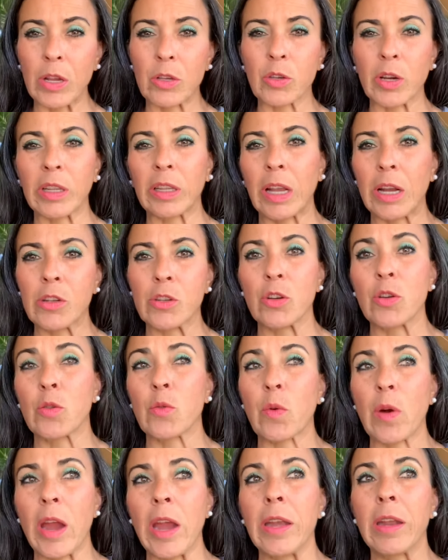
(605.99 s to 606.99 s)
So I like to
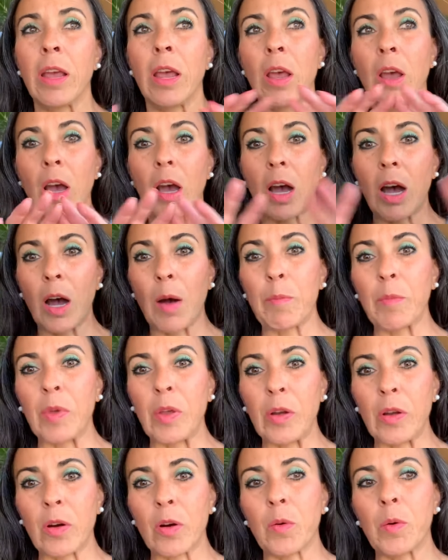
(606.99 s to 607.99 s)
grade,
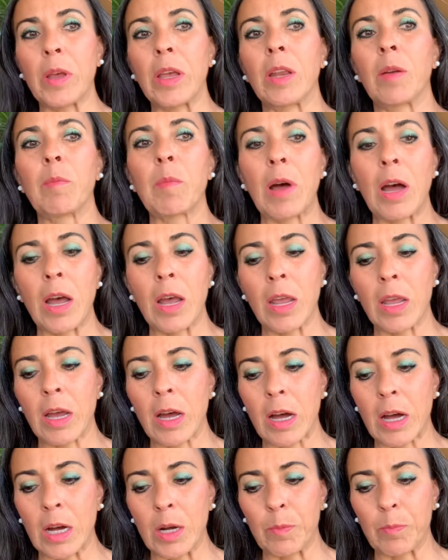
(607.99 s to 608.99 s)
you know, in
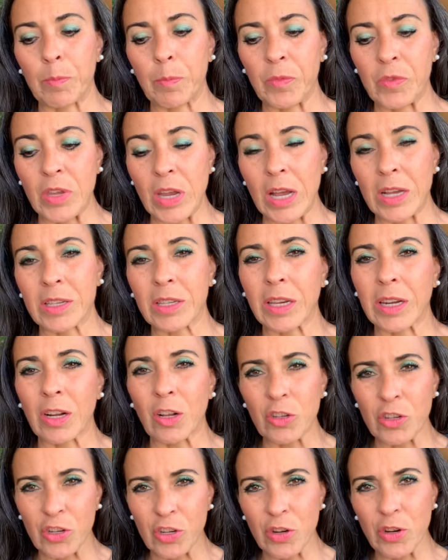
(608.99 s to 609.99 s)
my desk, and
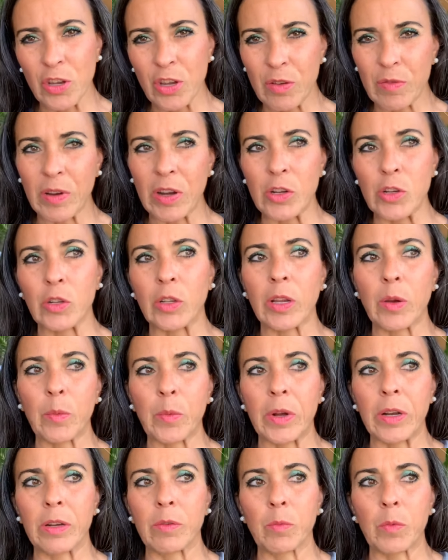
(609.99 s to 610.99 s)
I'll show you eventually
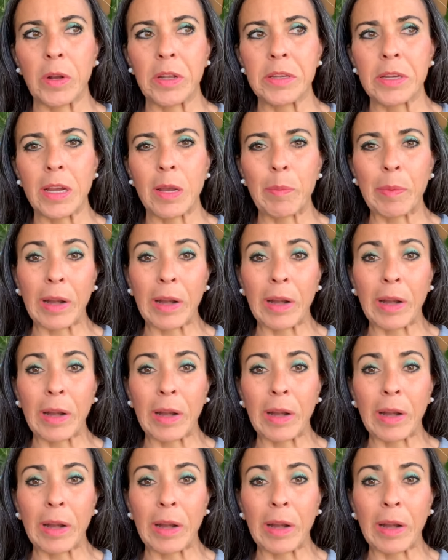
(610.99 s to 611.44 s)
one day.